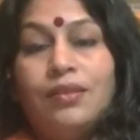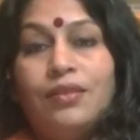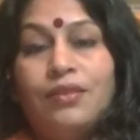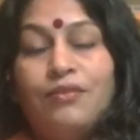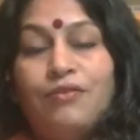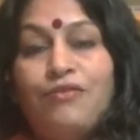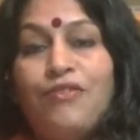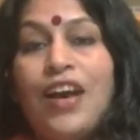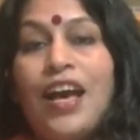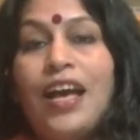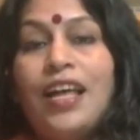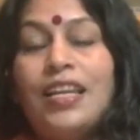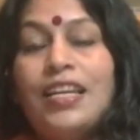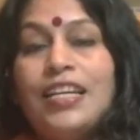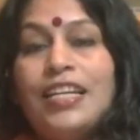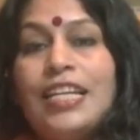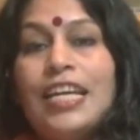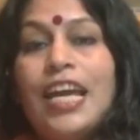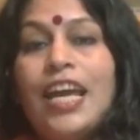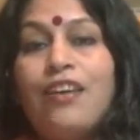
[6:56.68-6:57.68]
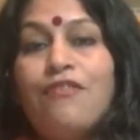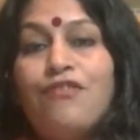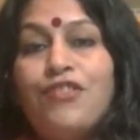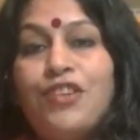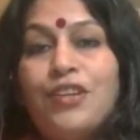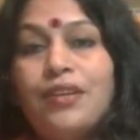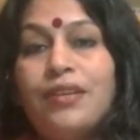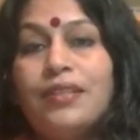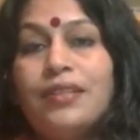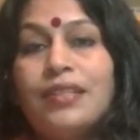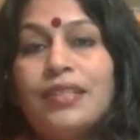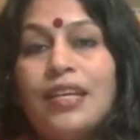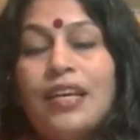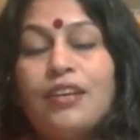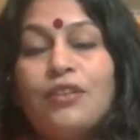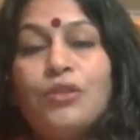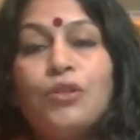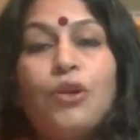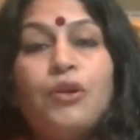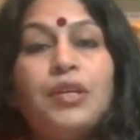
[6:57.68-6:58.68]
valid evidence
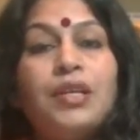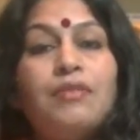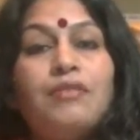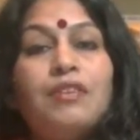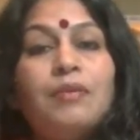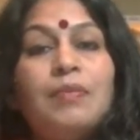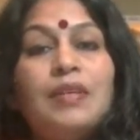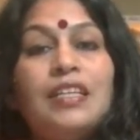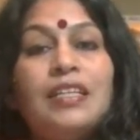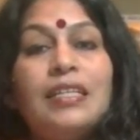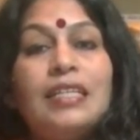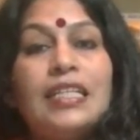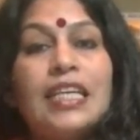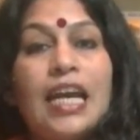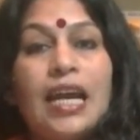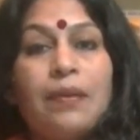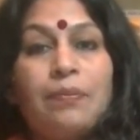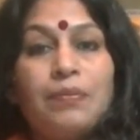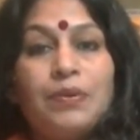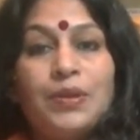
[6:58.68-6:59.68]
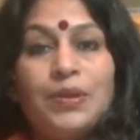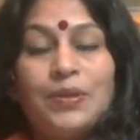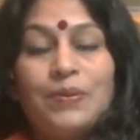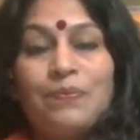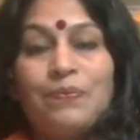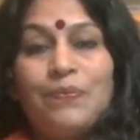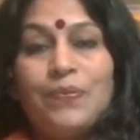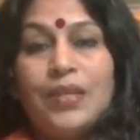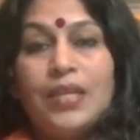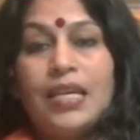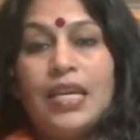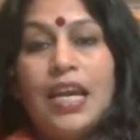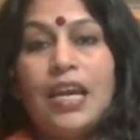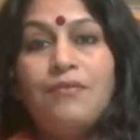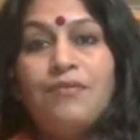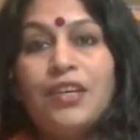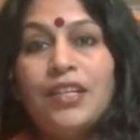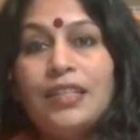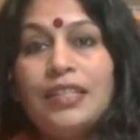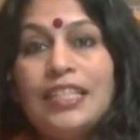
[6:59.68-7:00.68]
has not even been tapped. And
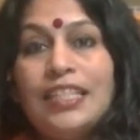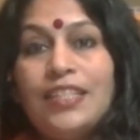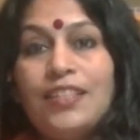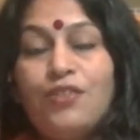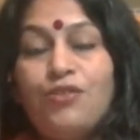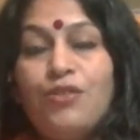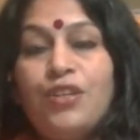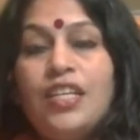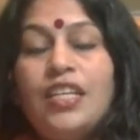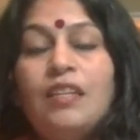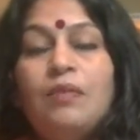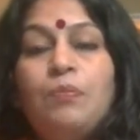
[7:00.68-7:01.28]
when these 3